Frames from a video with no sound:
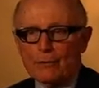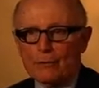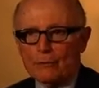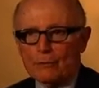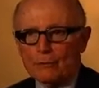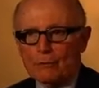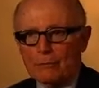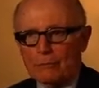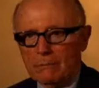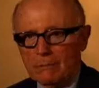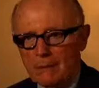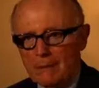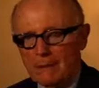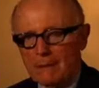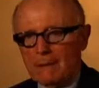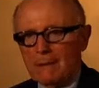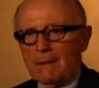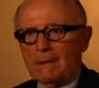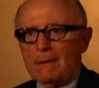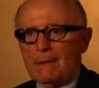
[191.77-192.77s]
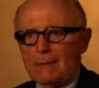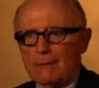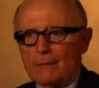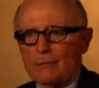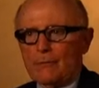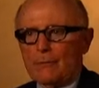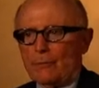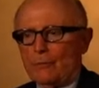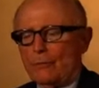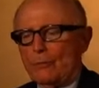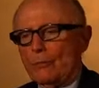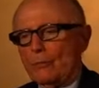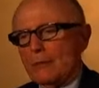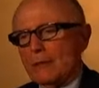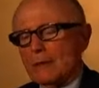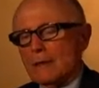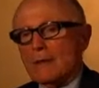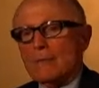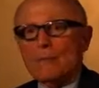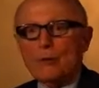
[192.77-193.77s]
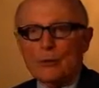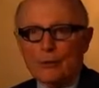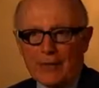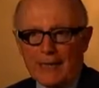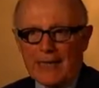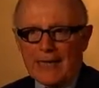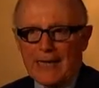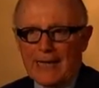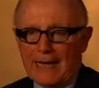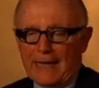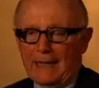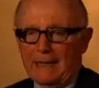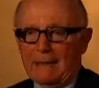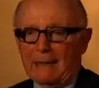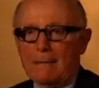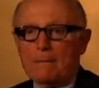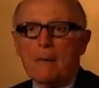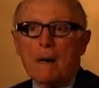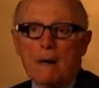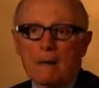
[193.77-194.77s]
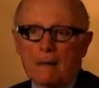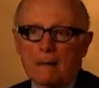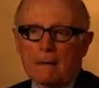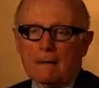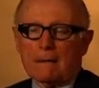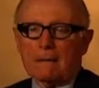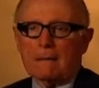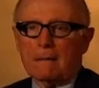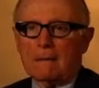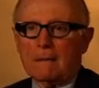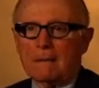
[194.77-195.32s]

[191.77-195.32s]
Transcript: to communicate among